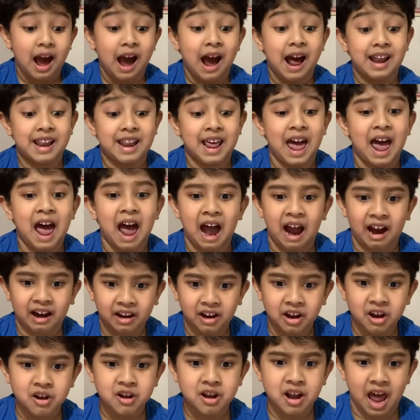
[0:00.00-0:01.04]
An
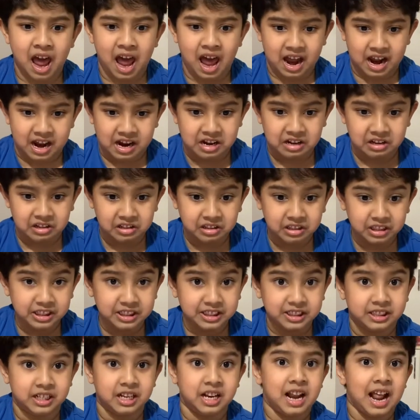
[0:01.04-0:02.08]
acute angle
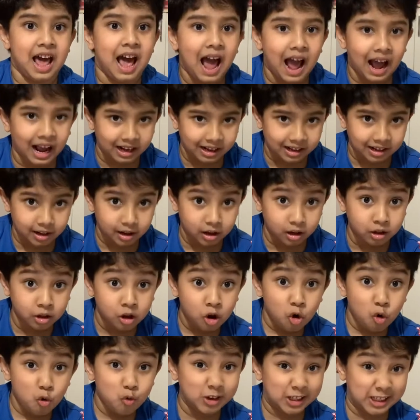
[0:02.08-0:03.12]
is an angle
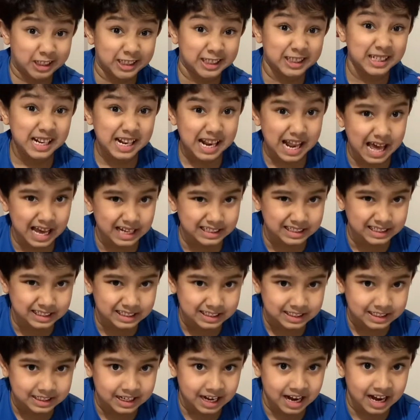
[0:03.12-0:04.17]
which is less
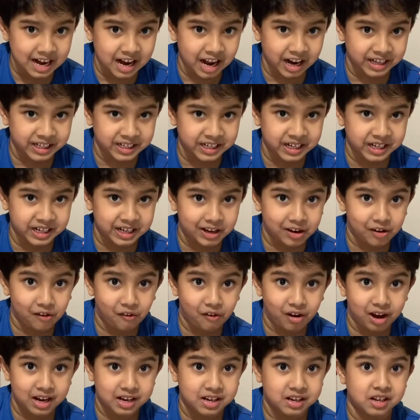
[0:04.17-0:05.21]
than 90
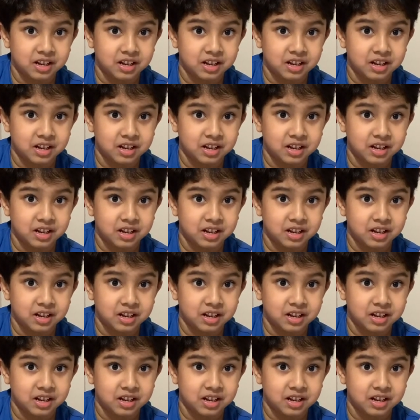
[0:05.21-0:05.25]
degrees.